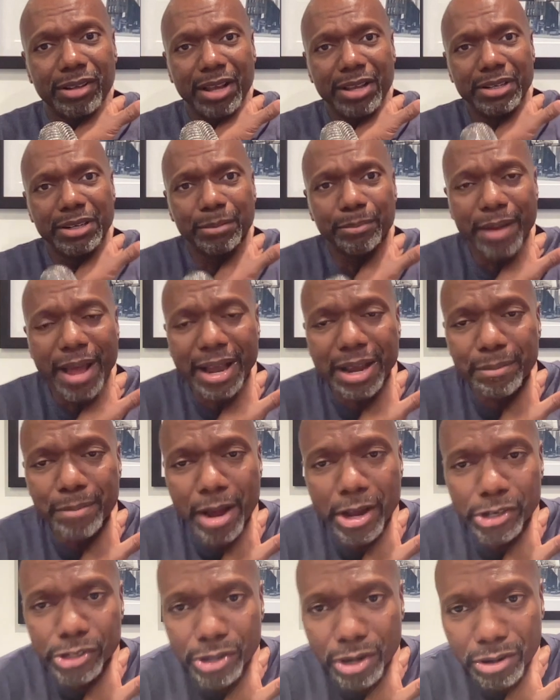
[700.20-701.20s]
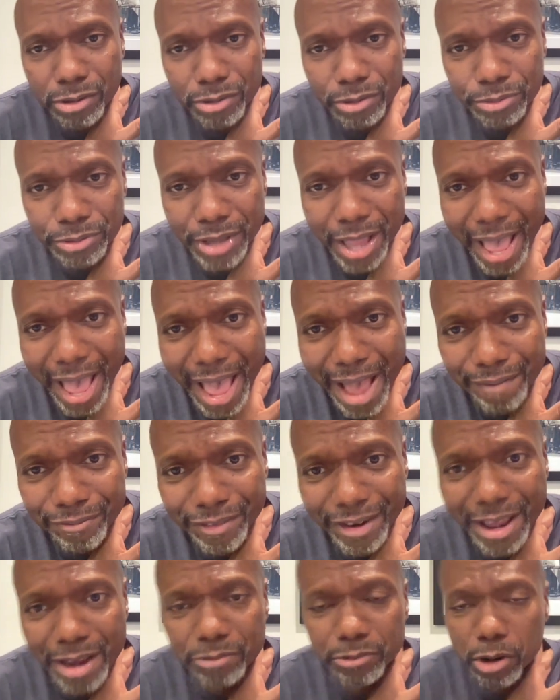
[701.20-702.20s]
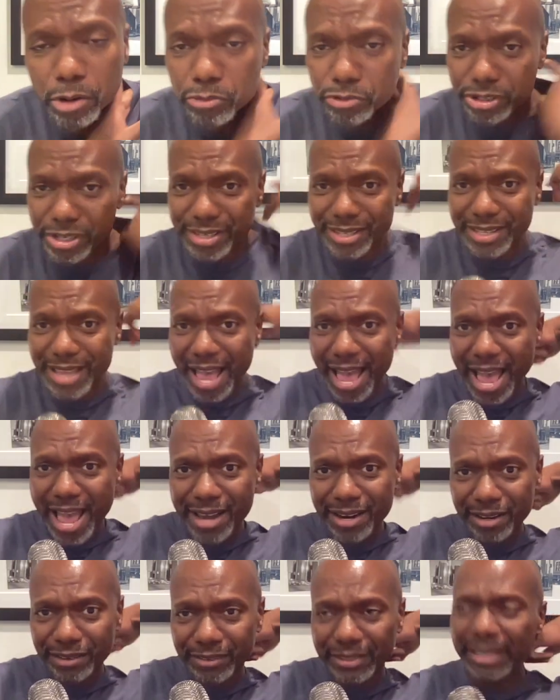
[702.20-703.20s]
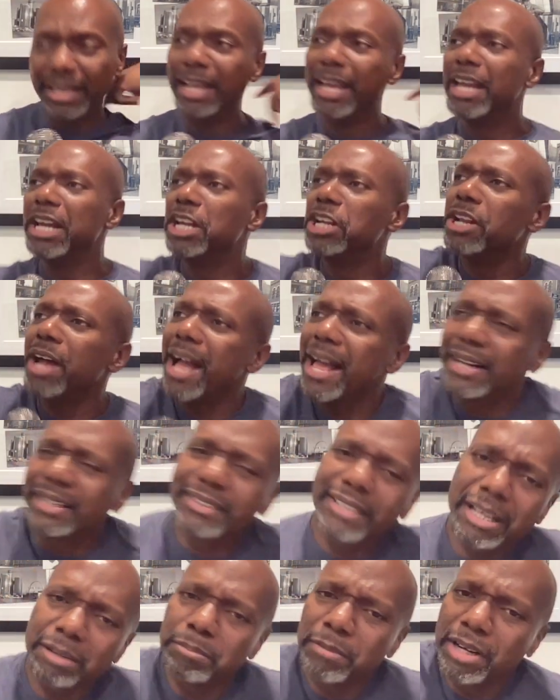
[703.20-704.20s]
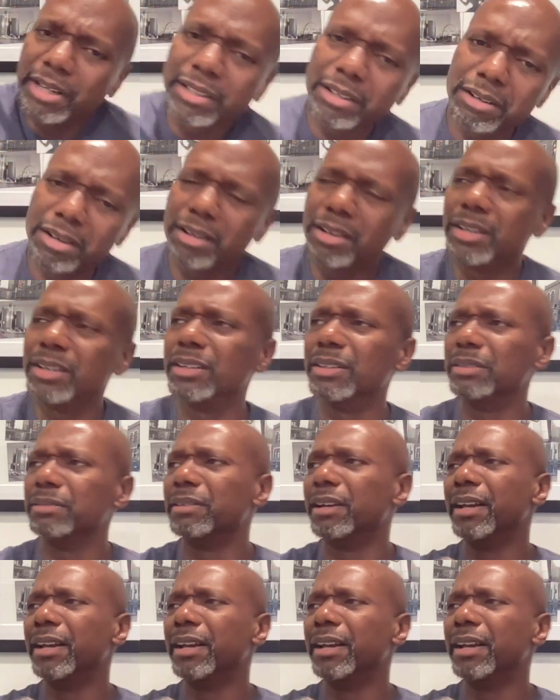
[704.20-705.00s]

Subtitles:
The back of my shirt, it was a half dead roach inside of it. I had to take my clothes off.